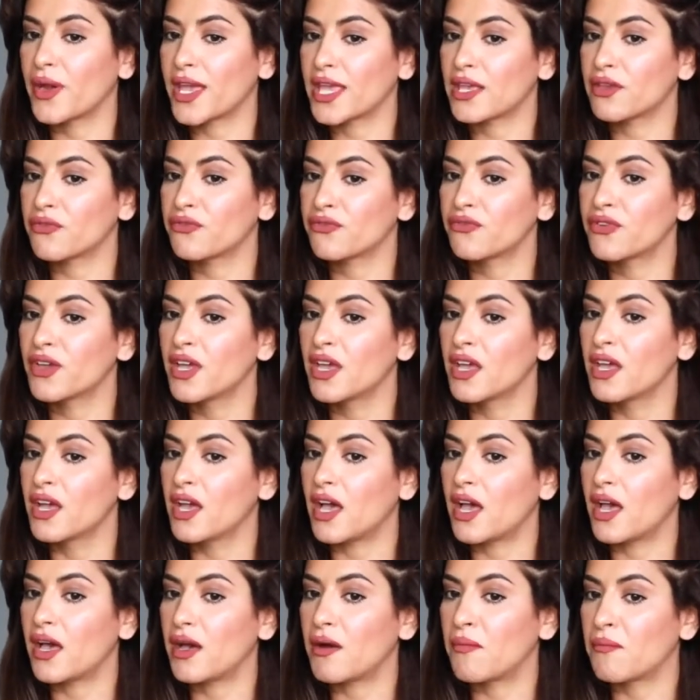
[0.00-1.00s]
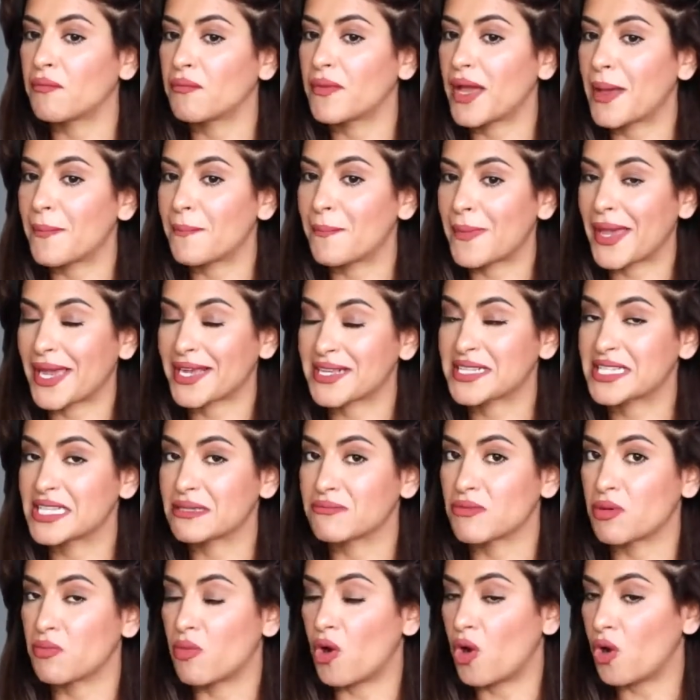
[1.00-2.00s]
wave a
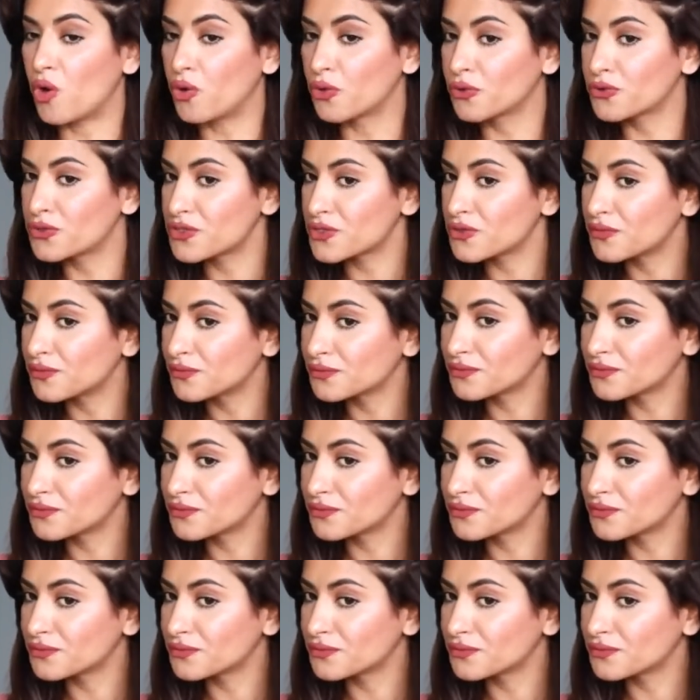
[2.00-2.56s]
maximum hold.